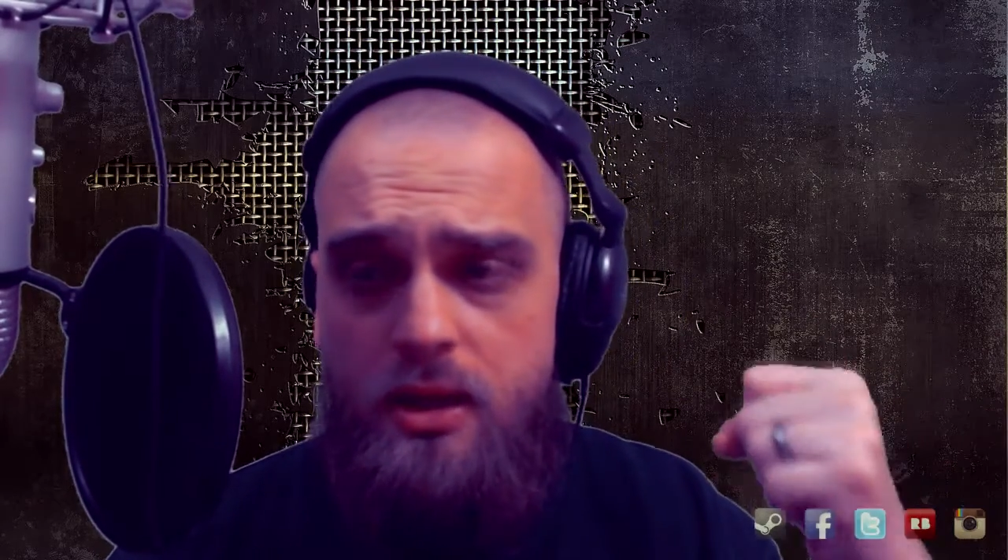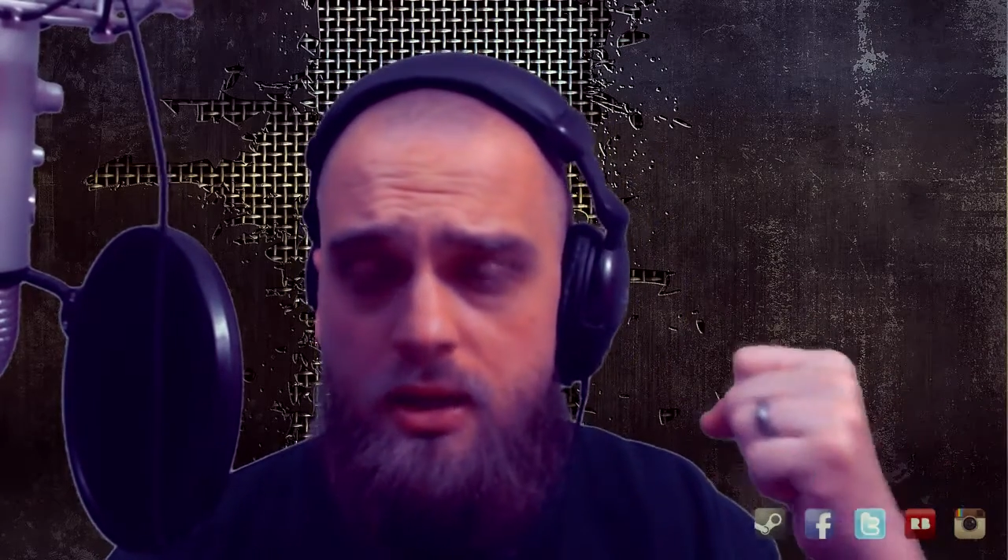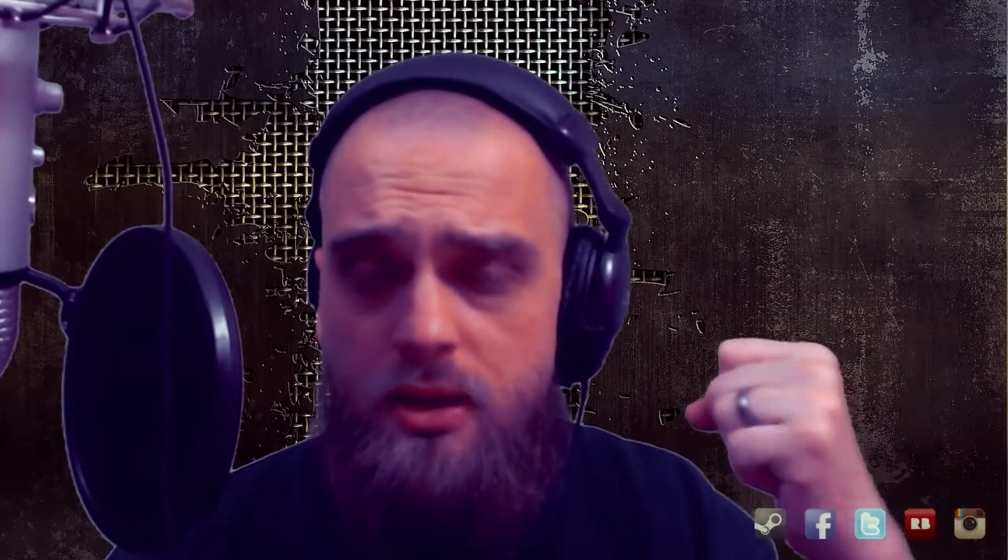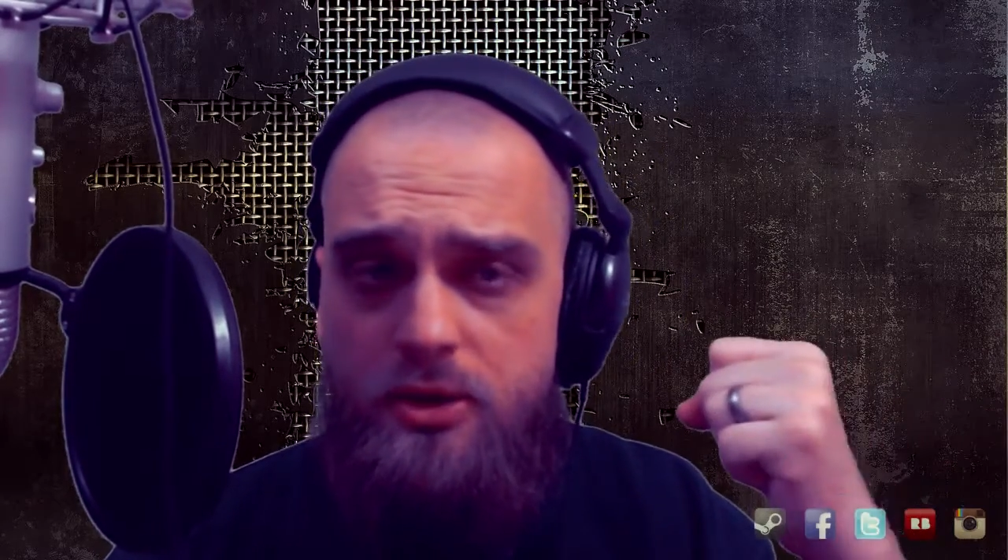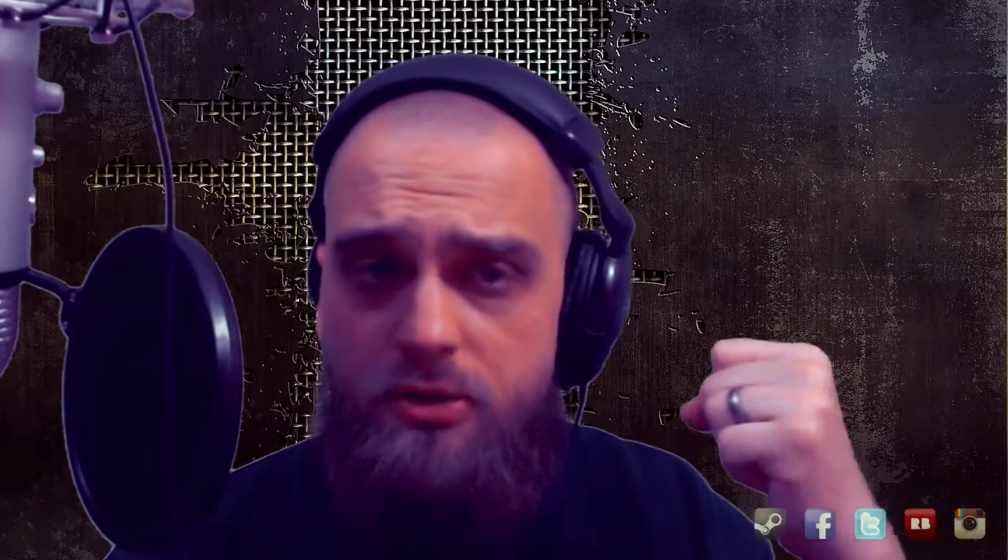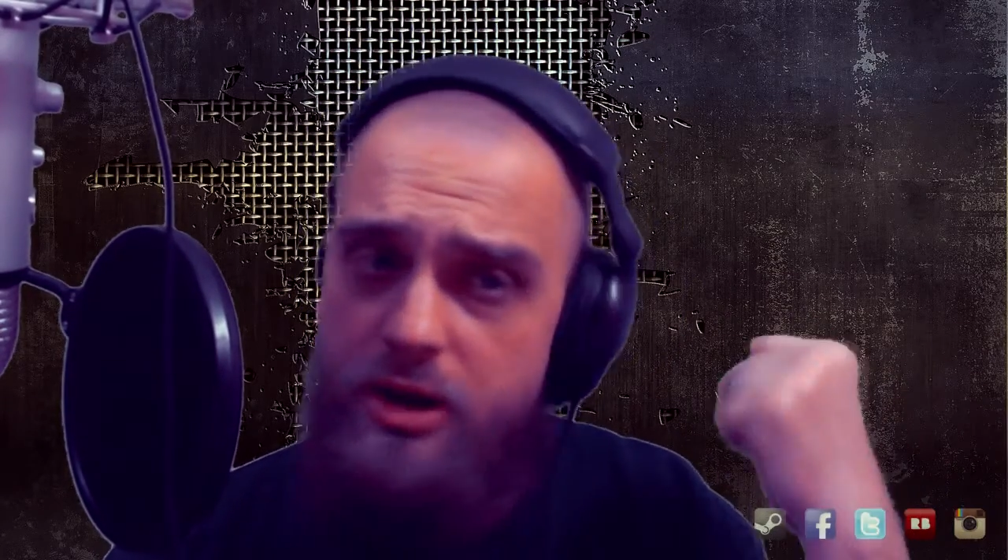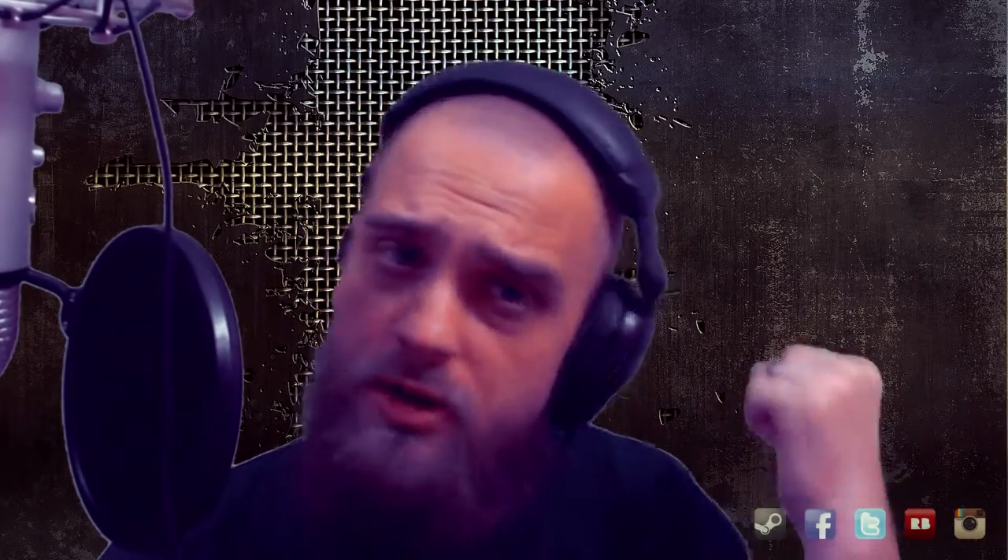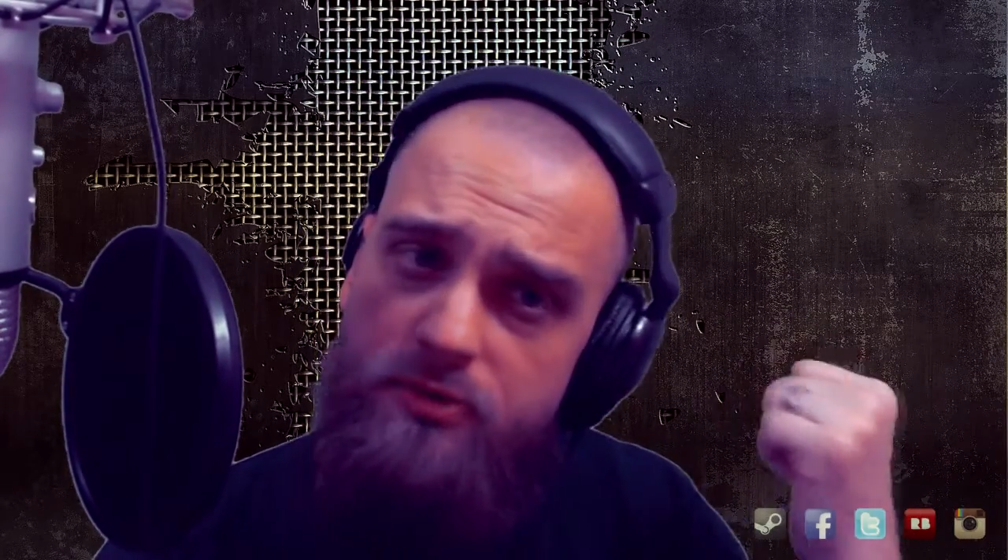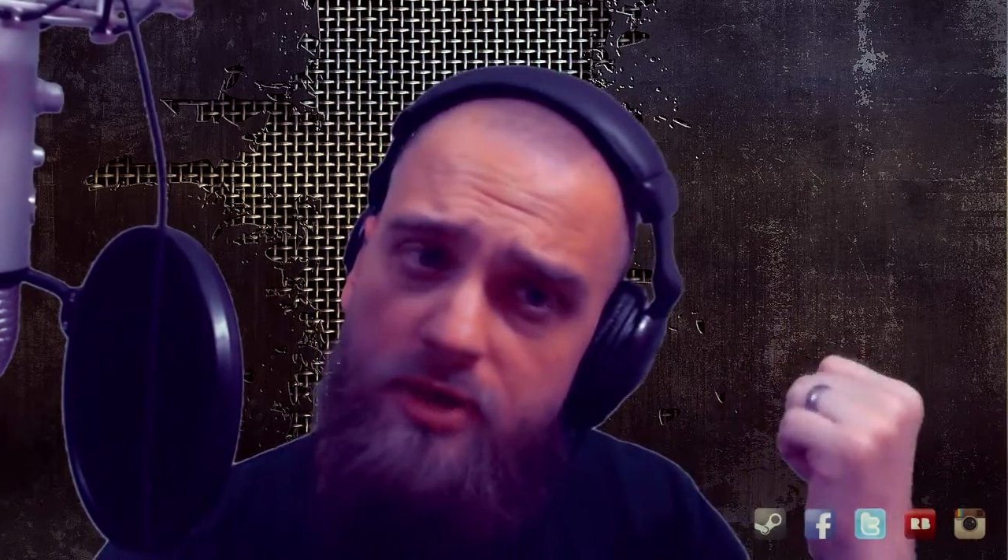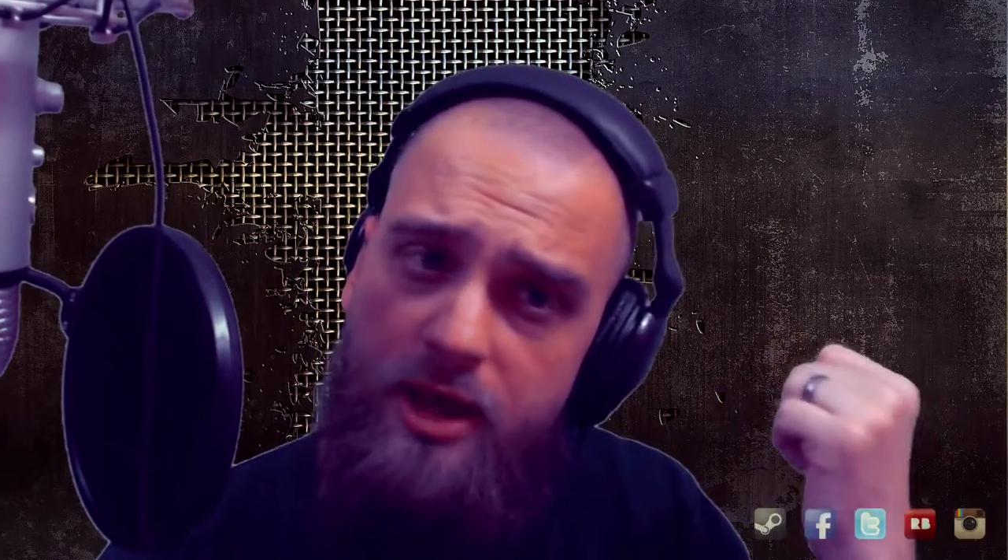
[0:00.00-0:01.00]
your
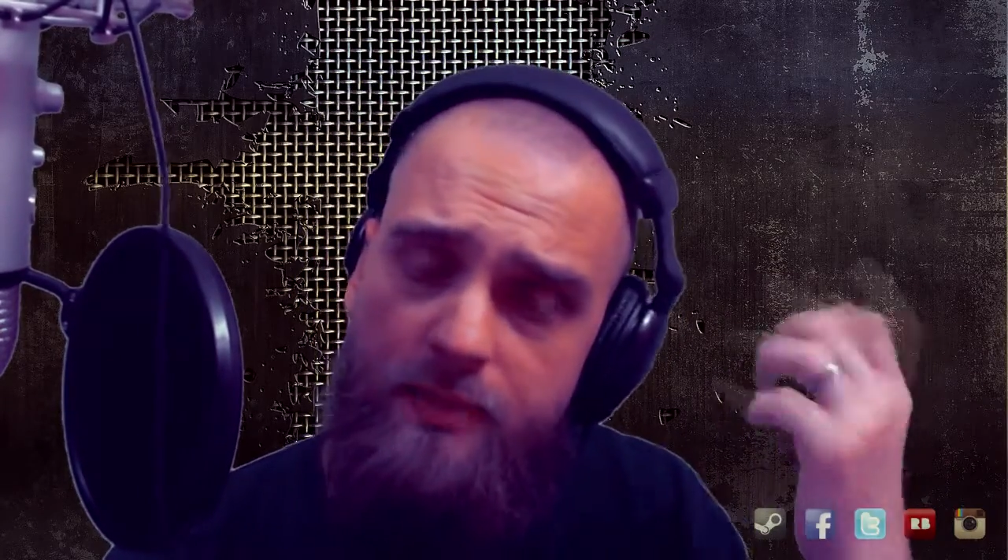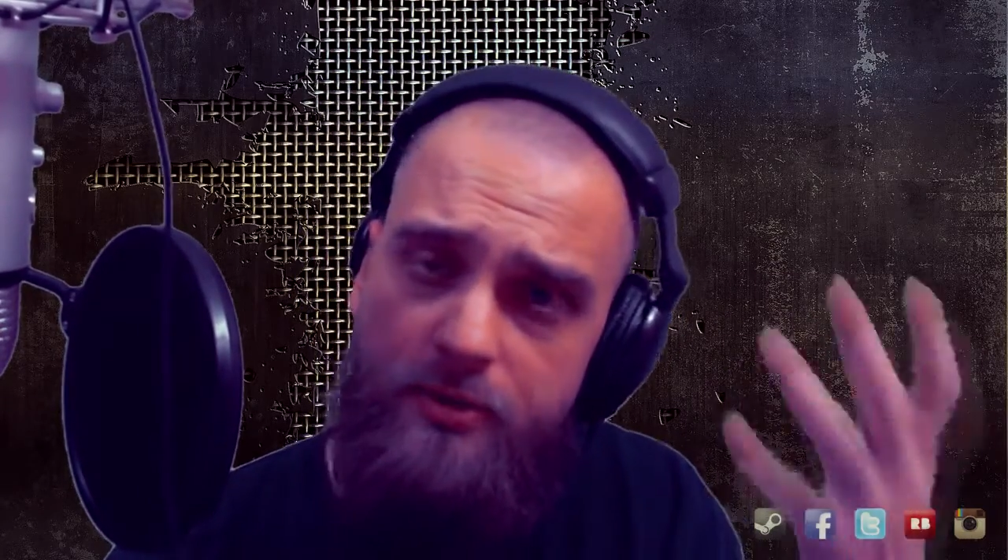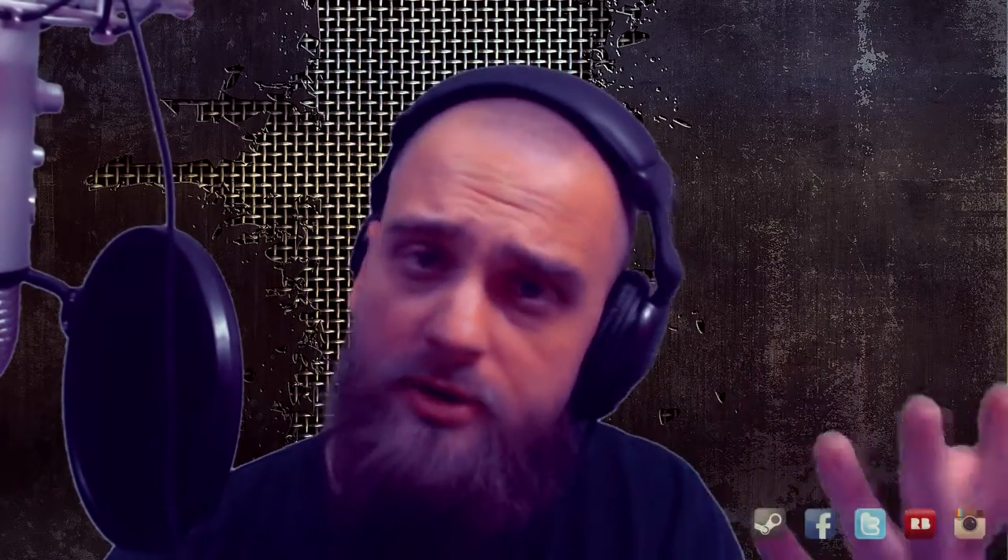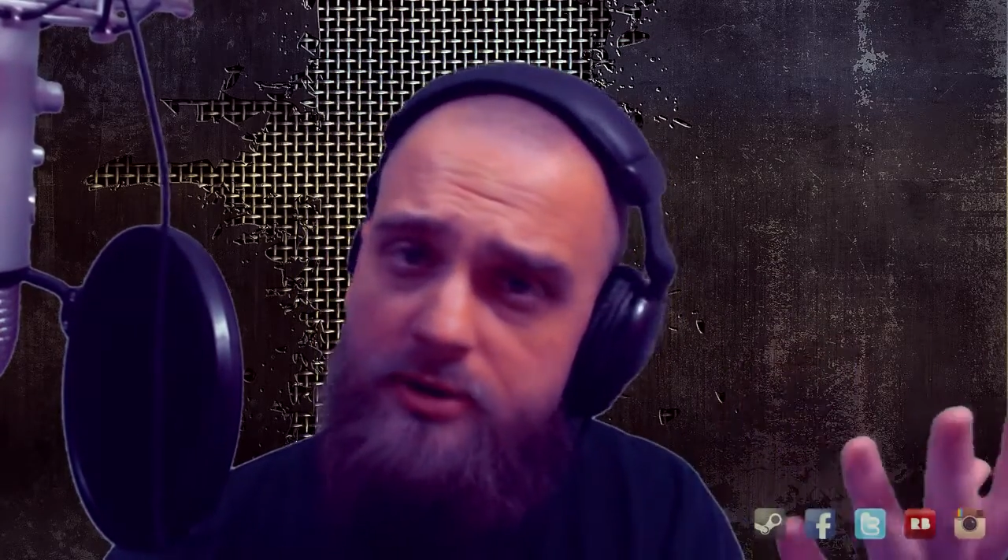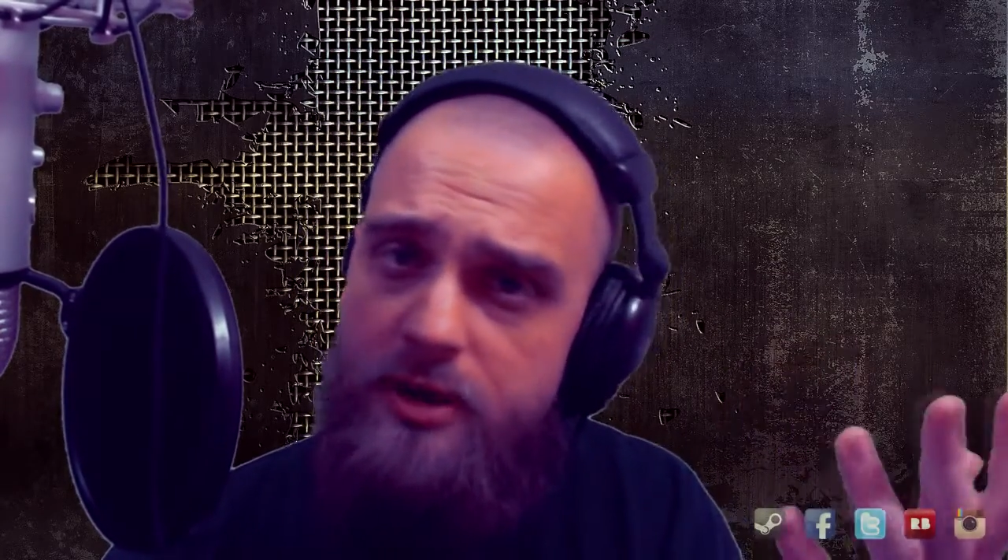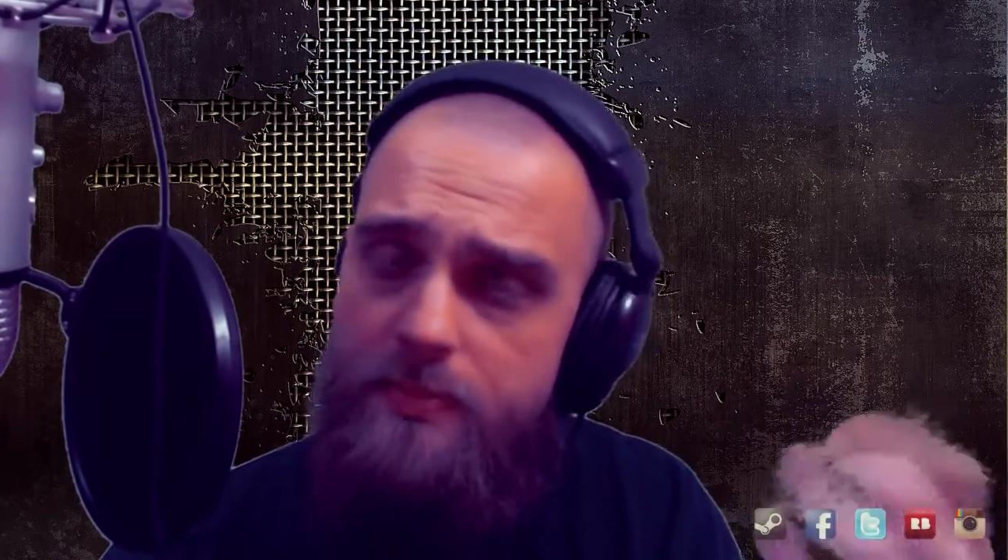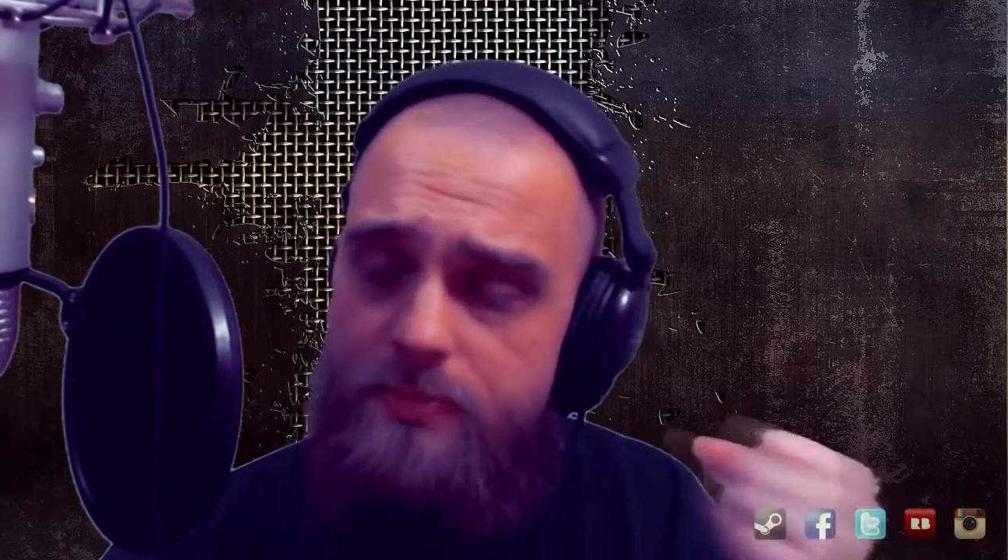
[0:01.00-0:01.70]
ears kind of perked up